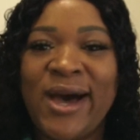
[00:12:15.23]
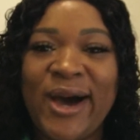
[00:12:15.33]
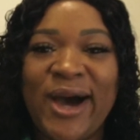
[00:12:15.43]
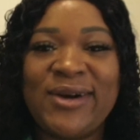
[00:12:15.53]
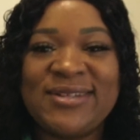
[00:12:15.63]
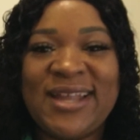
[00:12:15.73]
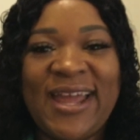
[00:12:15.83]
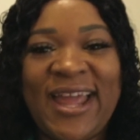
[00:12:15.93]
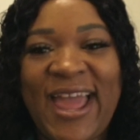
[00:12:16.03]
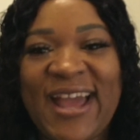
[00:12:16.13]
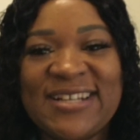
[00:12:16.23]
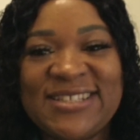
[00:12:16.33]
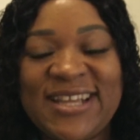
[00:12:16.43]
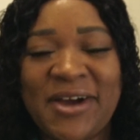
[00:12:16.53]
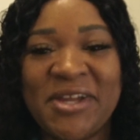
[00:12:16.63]
oh dang,
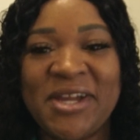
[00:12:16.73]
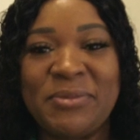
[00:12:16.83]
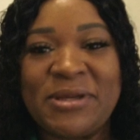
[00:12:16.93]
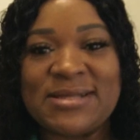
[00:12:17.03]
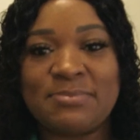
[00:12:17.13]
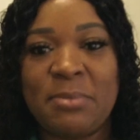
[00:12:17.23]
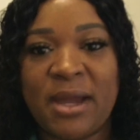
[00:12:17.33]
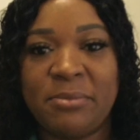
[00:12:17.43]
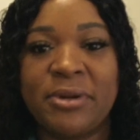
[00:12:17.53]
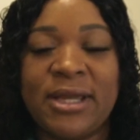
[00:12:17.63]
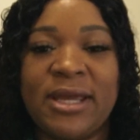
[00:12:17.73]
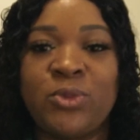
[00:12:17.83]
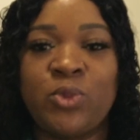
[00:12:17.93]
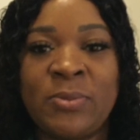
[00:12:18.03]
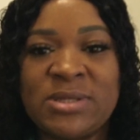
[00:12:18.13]
Ashley out here, because my
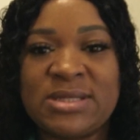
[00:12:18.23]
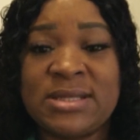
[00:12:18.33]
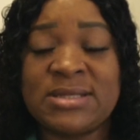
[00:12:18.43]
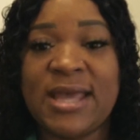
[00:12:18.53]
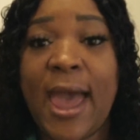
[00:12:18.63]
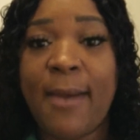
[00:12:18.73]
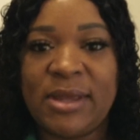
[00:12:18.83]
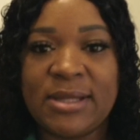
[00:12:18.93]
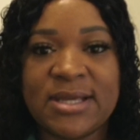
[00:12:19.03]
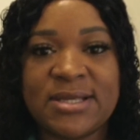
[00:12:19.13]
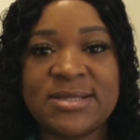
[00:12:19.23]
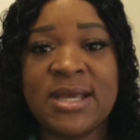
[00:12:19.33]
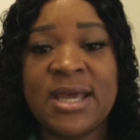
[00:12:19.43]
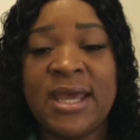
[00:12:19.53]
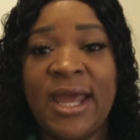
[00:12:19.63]
brand represents happiness.
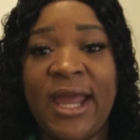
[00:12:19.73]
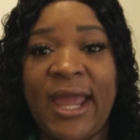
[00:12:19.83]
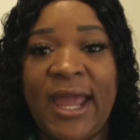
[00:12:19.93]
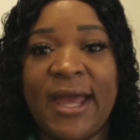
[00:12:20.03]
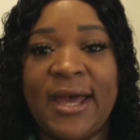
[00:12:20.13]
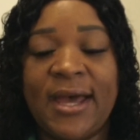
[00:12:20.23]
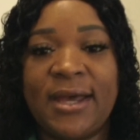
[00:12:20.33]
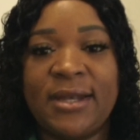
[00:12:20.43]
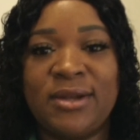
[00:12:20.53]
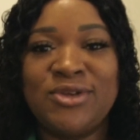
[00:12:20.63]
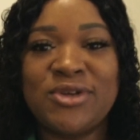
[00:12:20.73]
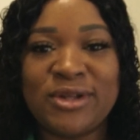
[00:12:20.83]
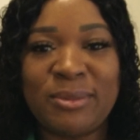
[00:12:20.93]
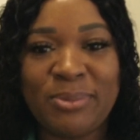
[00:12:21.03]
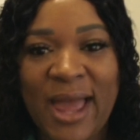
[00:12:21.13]
And
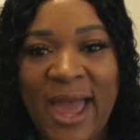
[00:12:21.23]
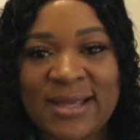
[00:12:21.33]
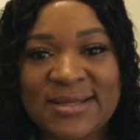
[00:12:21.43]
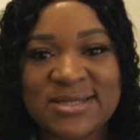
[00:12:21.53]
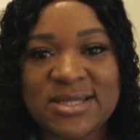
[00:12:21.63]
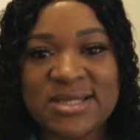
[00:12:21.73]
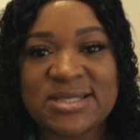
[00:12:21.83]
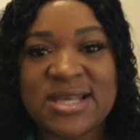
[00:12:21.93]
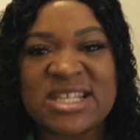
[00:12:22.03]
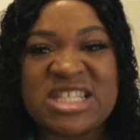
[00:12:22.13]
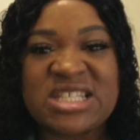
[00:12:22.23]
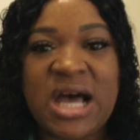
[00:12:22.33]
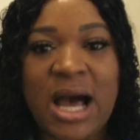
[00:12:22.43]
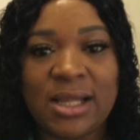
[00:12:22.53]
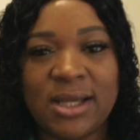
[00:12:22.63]
the black is just
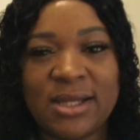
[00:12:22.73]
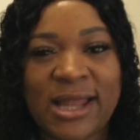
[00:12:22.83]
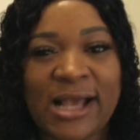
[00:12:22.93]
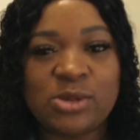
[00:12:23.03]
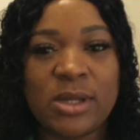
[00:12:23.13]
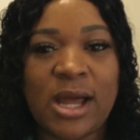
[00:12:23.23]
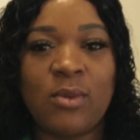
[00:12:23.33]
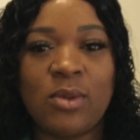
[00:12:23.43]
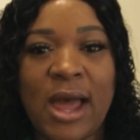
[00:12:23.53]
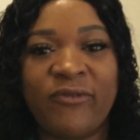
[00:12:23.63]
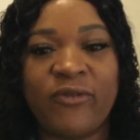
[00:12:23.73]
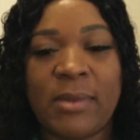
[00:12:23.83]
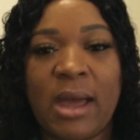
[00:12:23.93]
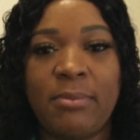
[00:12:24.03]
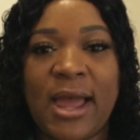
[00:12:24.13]
solid. That's what I would like for
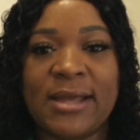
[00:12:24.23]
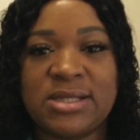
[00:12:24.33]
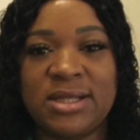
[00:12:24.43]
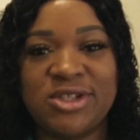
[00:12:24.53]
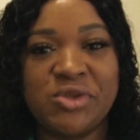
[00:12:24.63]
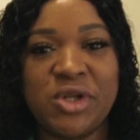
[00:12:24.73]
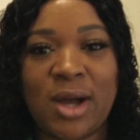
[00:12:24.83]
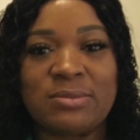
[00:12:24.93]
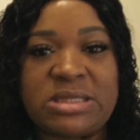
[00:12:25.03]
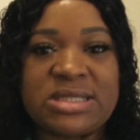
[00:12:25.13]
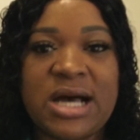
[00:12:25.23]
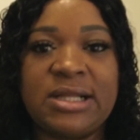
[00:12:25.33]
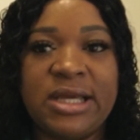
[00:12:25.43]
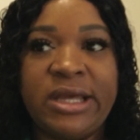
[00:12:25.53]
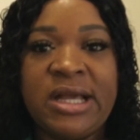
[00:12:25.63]
my black, to let you know I'm
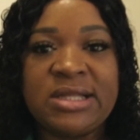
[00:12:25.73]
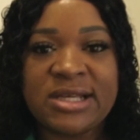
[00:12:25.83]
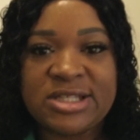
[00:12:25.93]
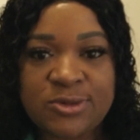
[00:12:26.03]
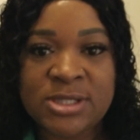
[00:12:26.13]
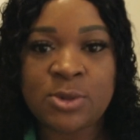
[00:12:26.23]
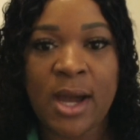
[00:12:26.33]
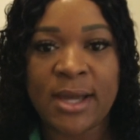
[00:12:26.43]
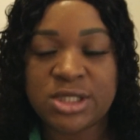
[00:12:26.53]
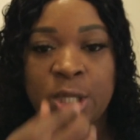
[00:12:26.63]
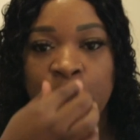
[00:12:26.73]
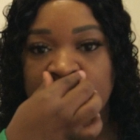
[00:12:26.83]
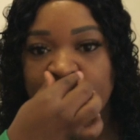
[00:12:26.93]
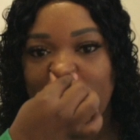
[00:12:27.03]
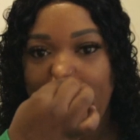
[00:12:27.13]
solid. That's the reason why I chose
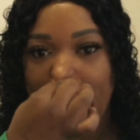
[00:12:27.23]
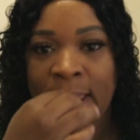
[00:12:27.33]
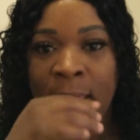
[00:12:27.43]
black